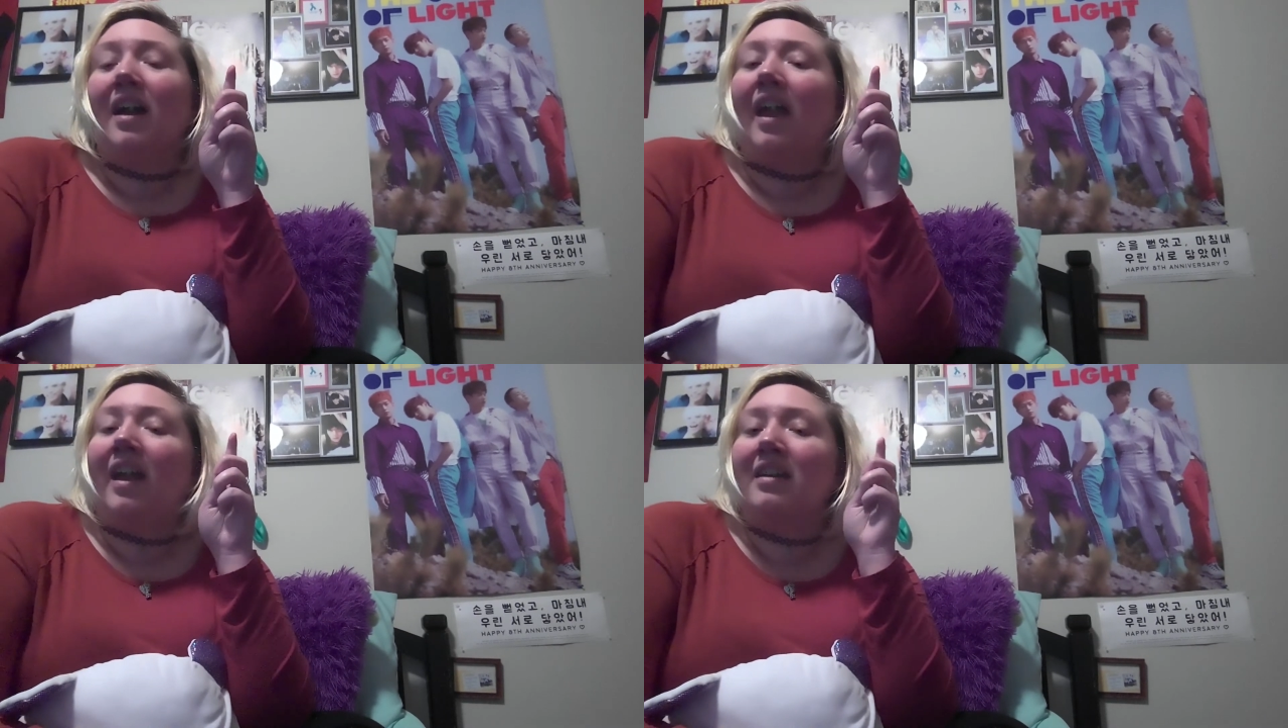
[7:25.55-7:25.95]

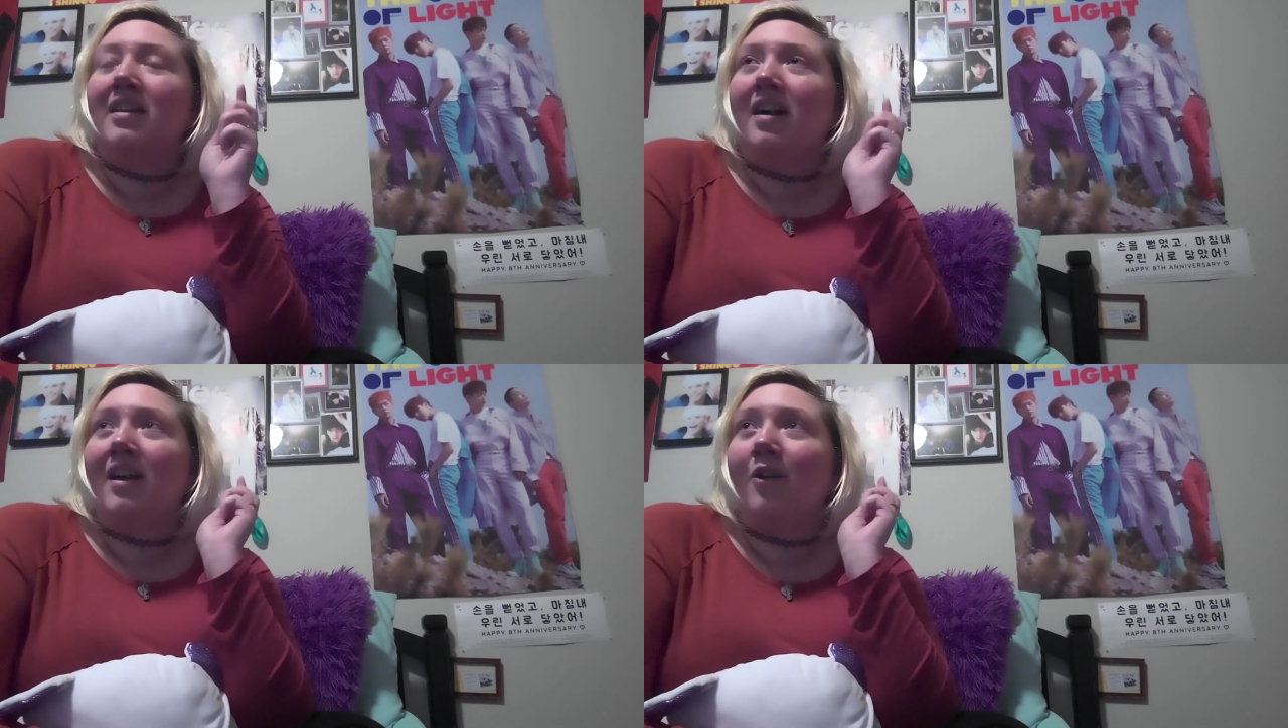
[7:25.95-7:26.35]
and
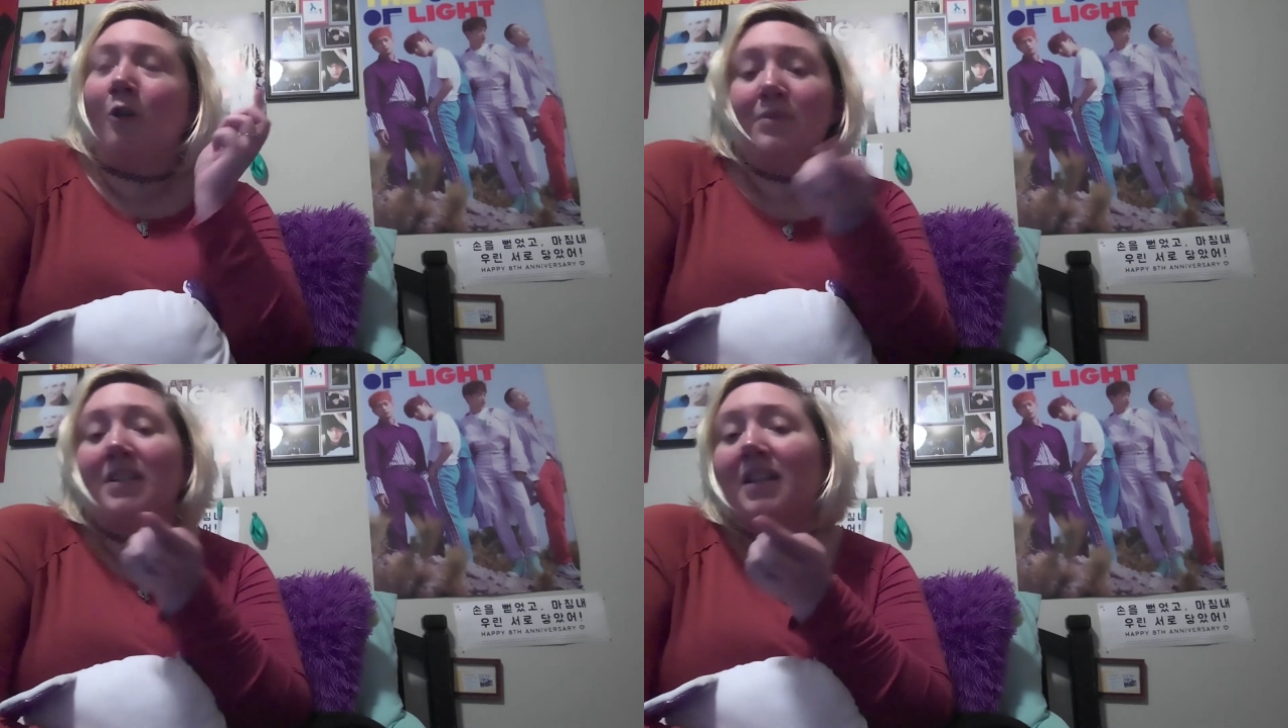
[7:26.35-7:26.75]
I
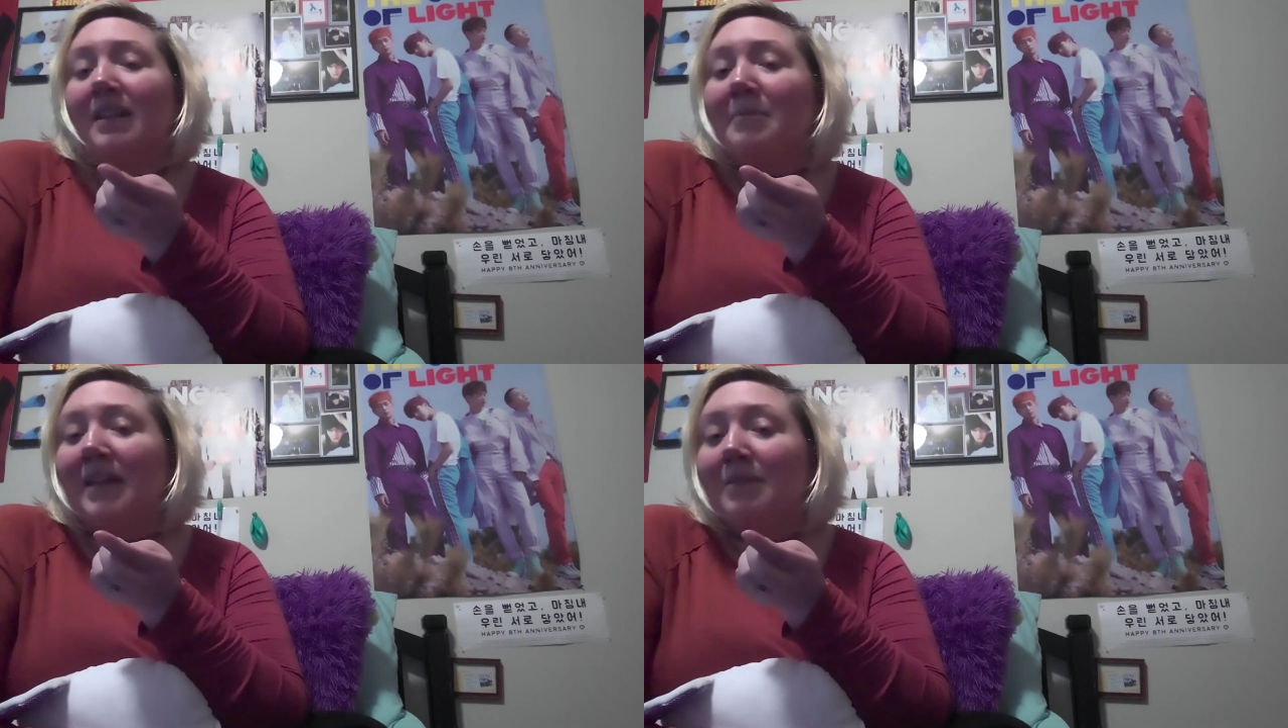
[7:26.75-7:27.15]
hope that they
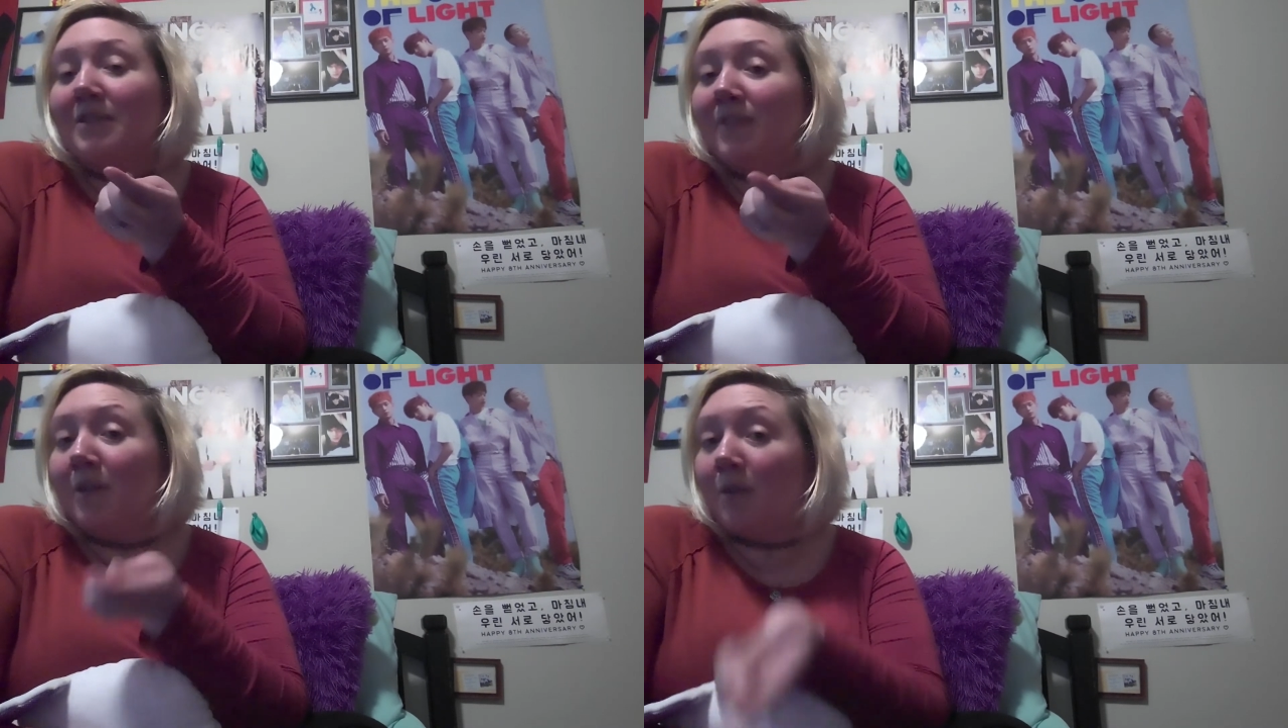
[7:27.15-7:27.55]
let me keep
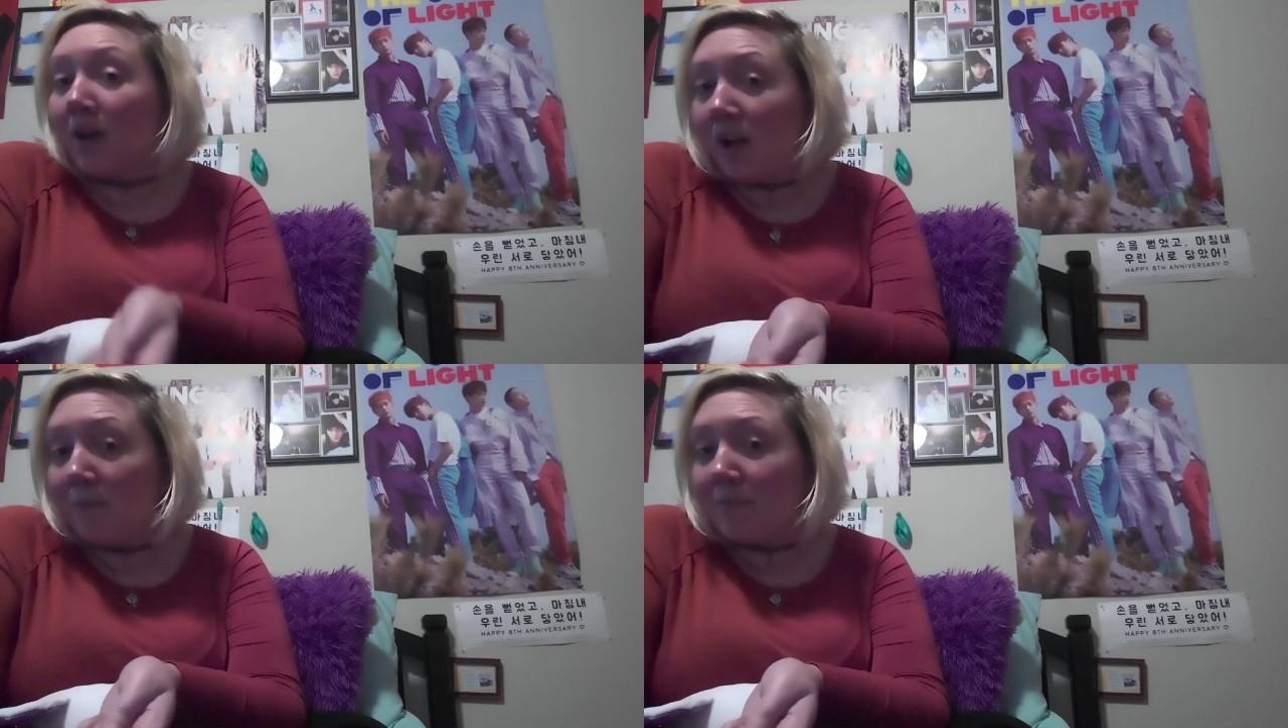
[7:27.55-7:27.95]
this video up.